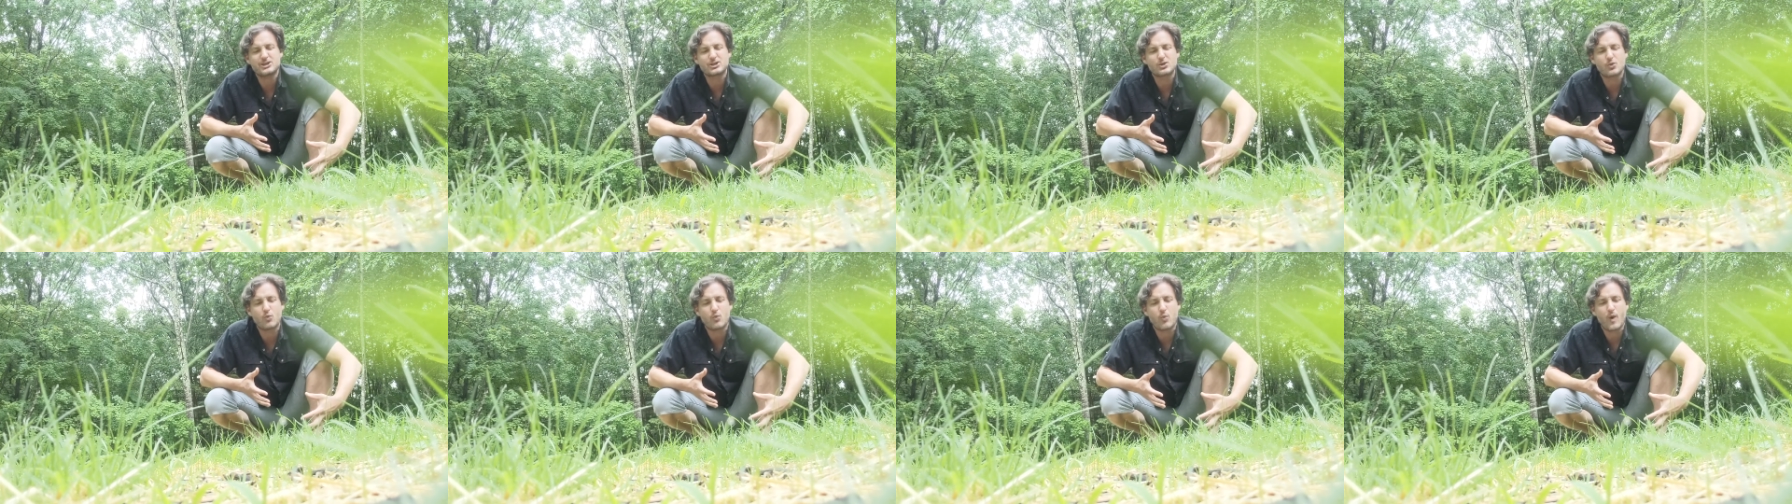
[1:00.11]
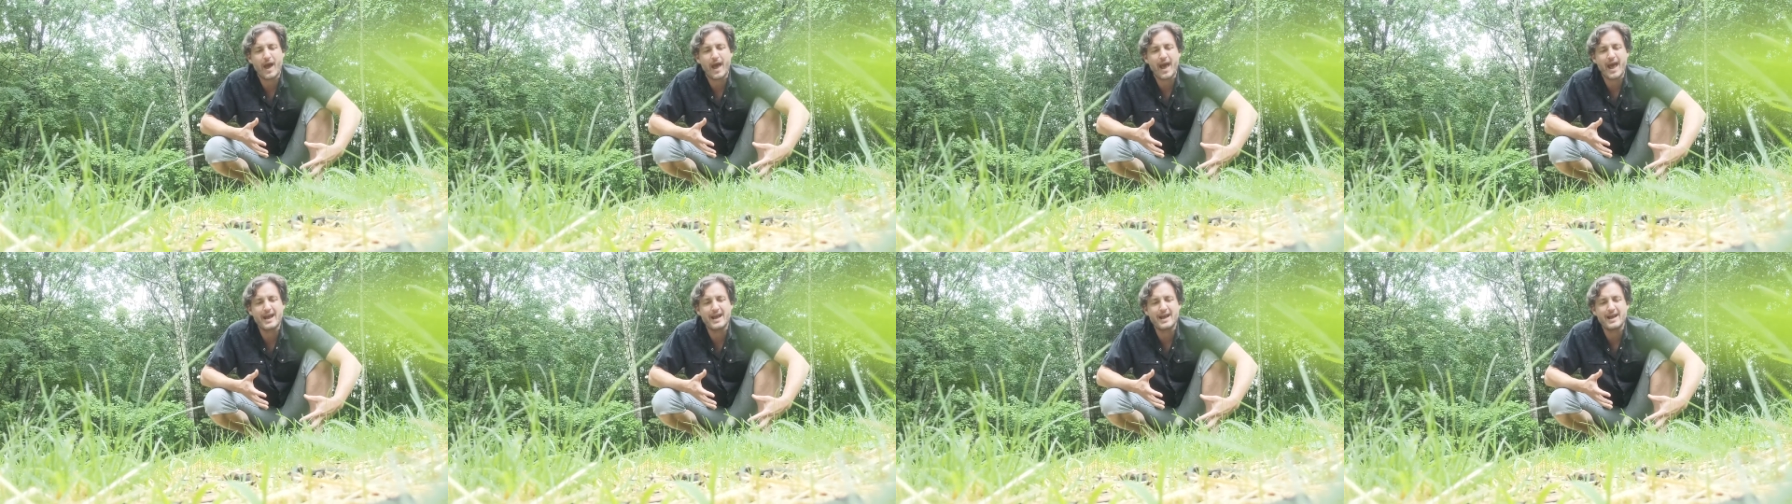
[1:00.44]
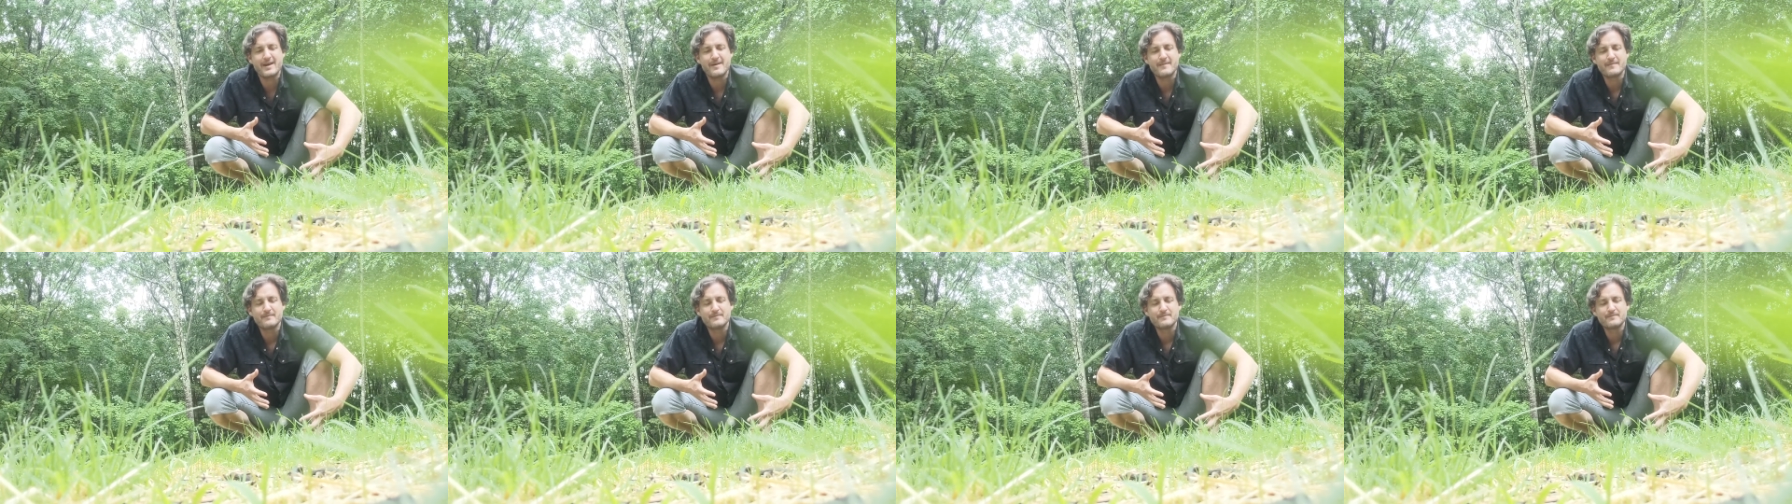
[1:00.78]
away
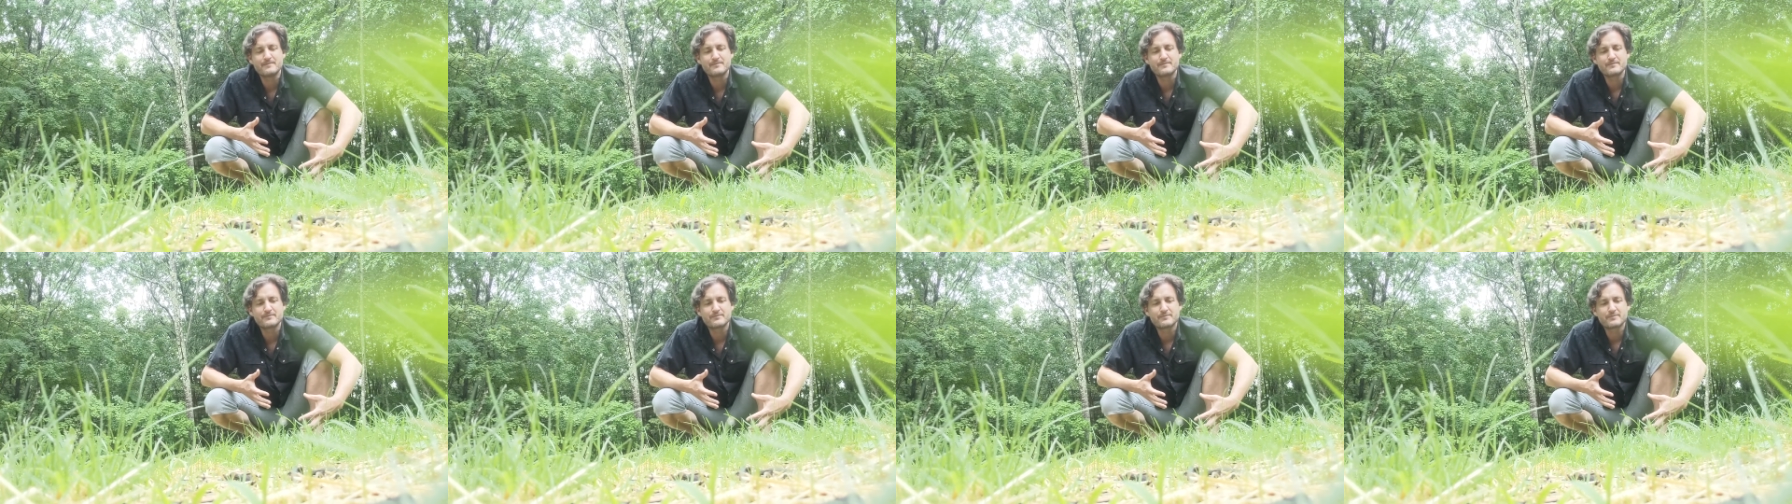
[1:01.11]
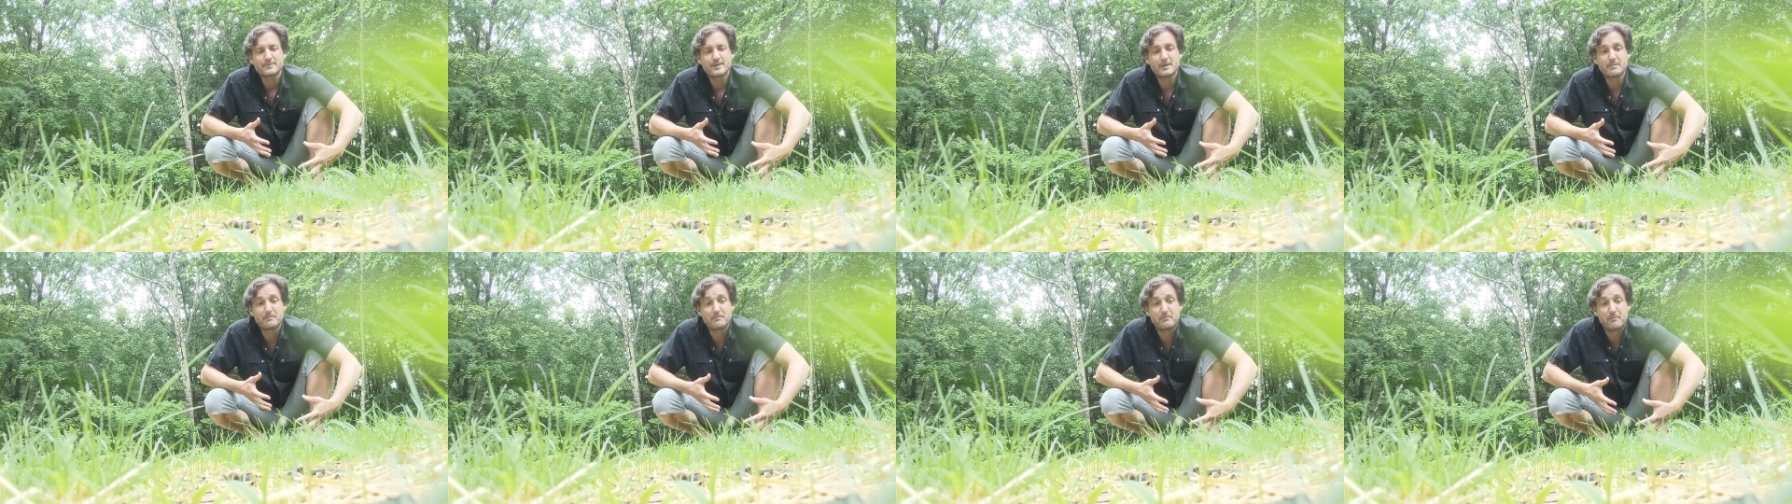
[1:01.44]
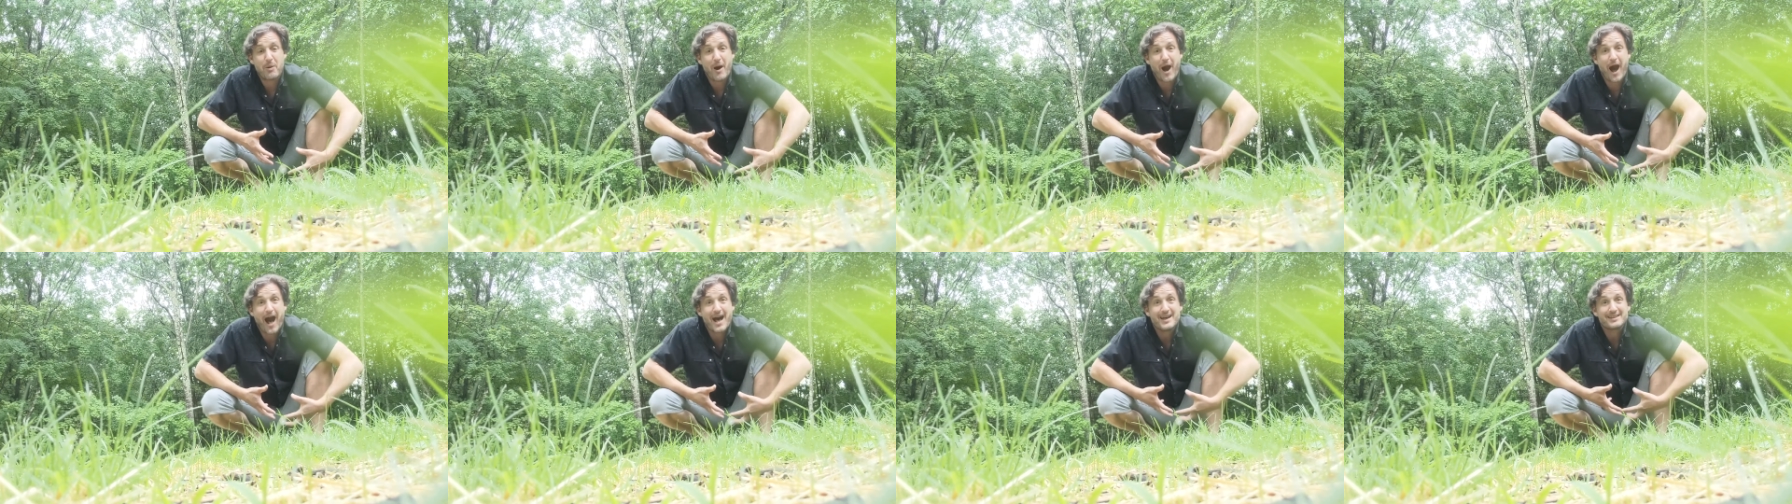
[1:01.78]
the
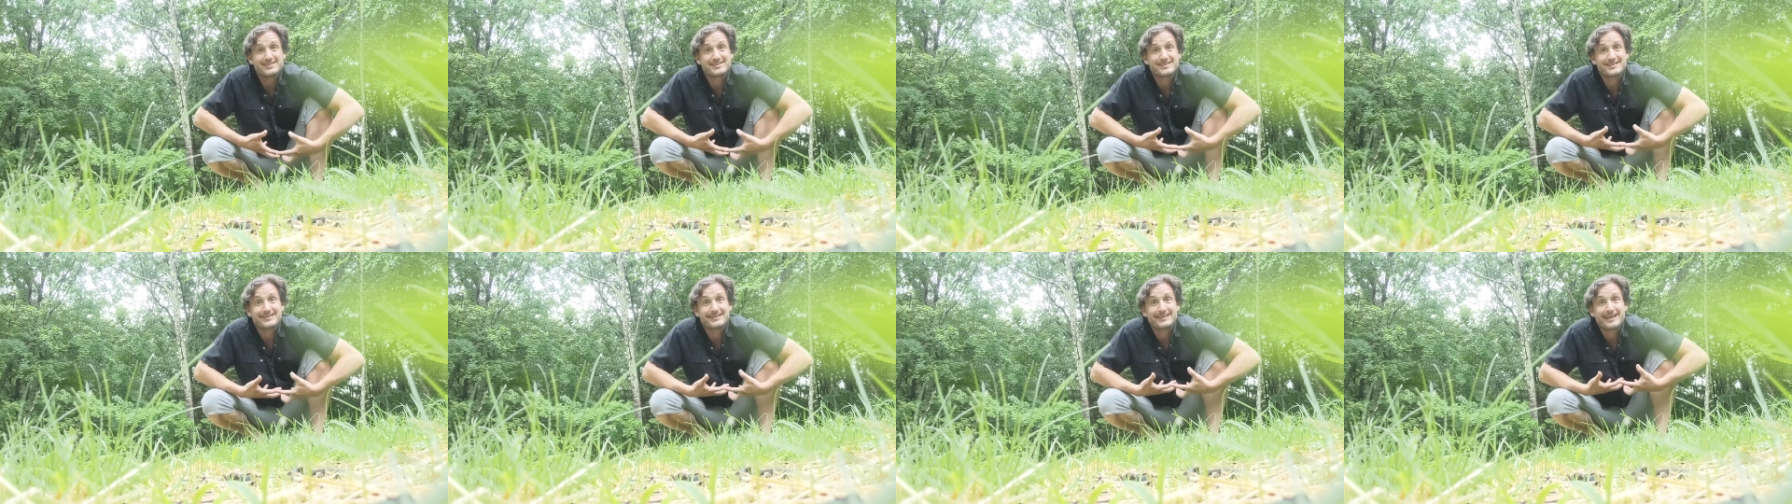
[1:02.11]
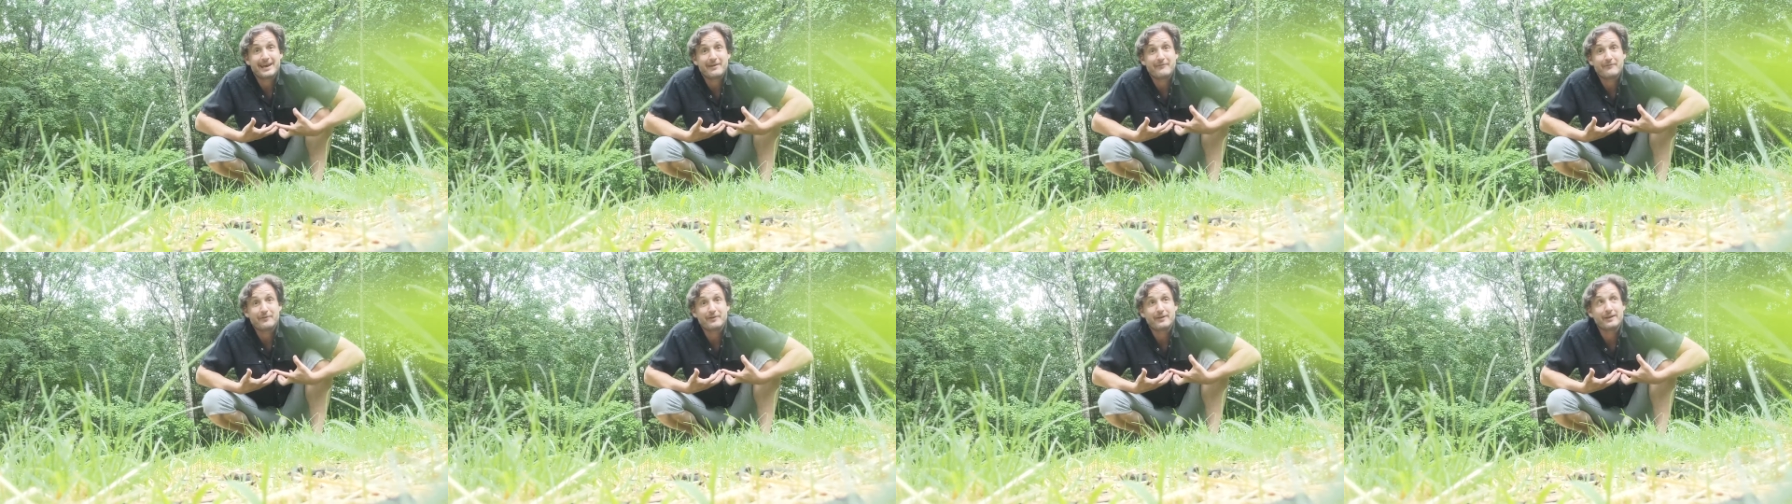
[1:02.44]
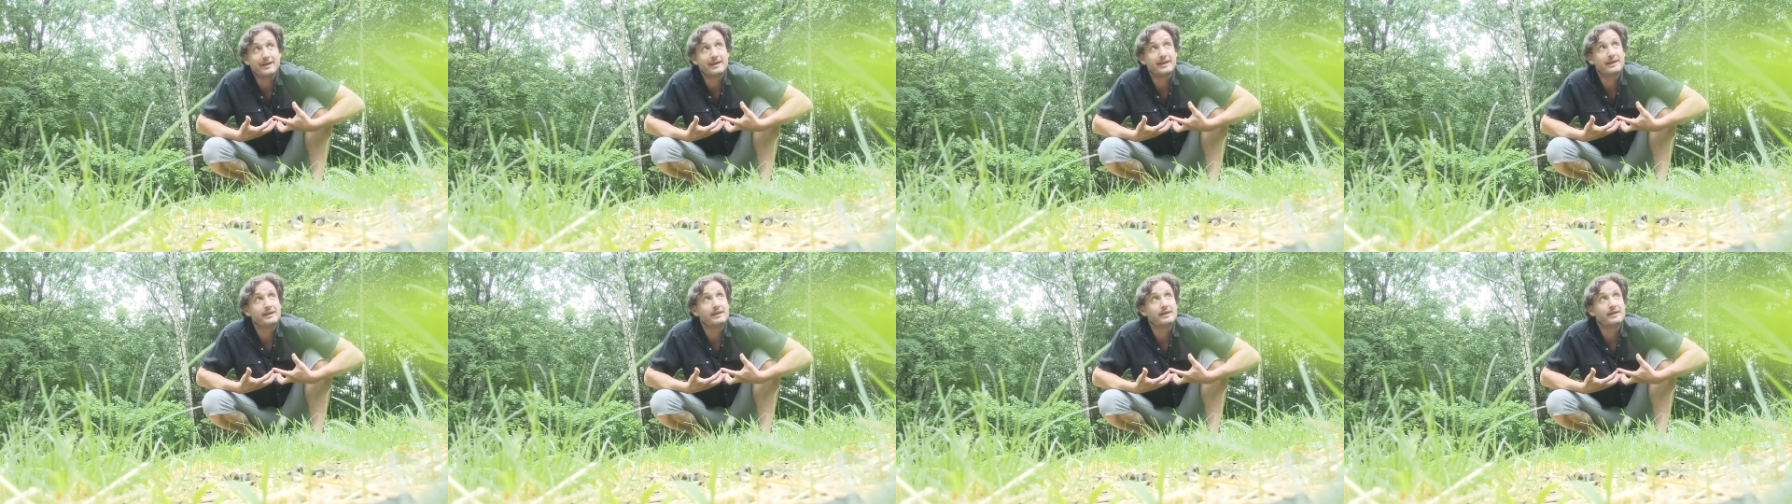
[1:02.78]

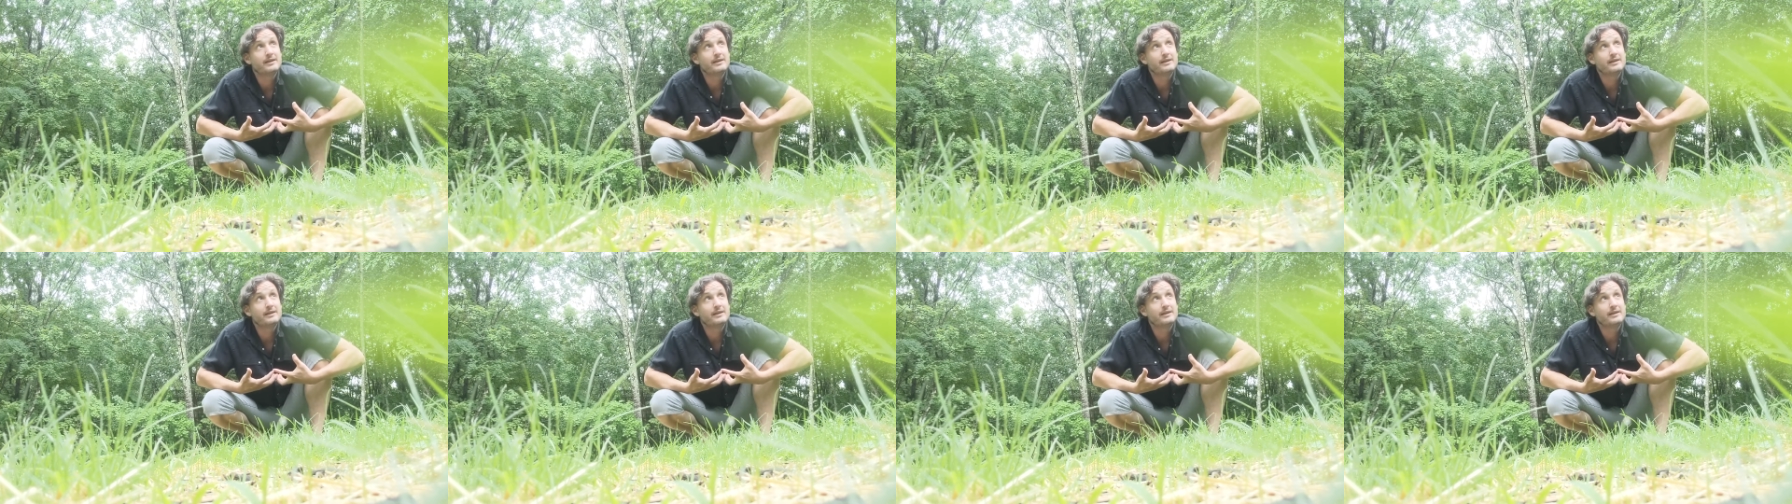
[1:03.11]
positivity